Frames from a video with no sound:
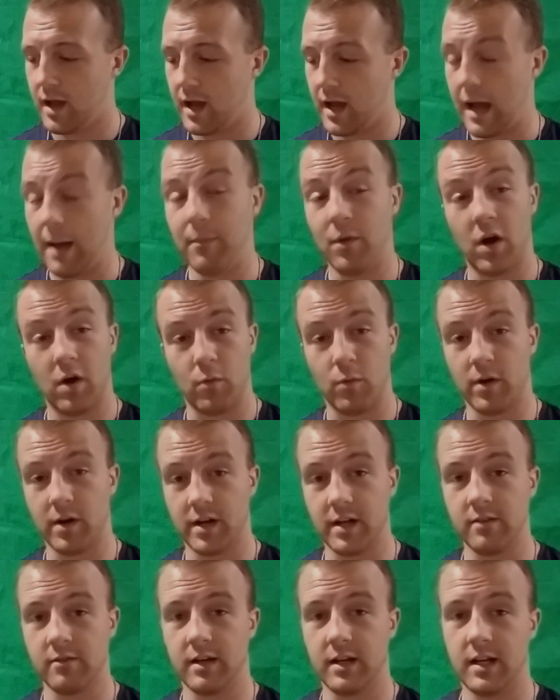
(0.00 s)
I'm not
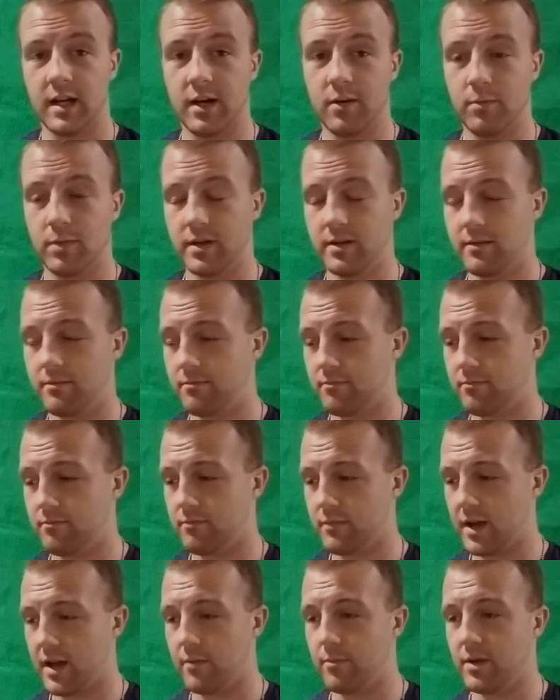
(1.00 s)
working right now, but
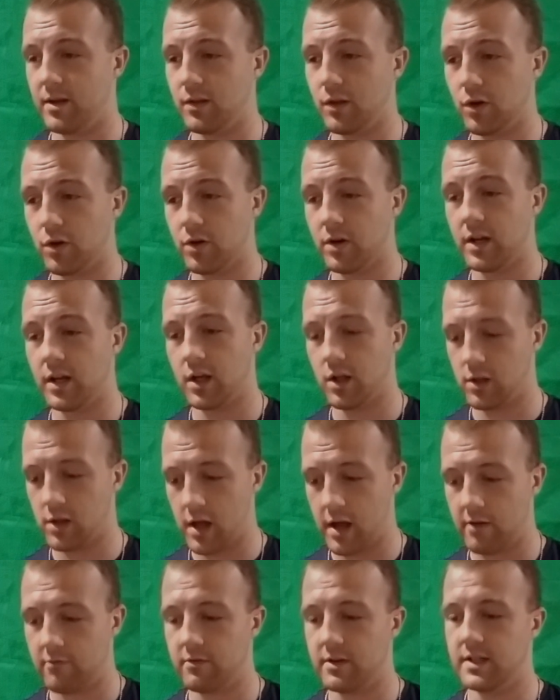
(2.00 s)
I've been learning a
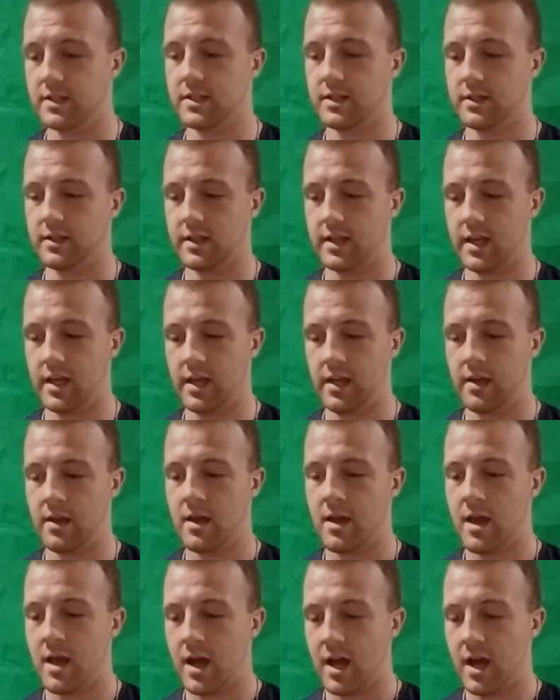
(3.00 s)
lot recently.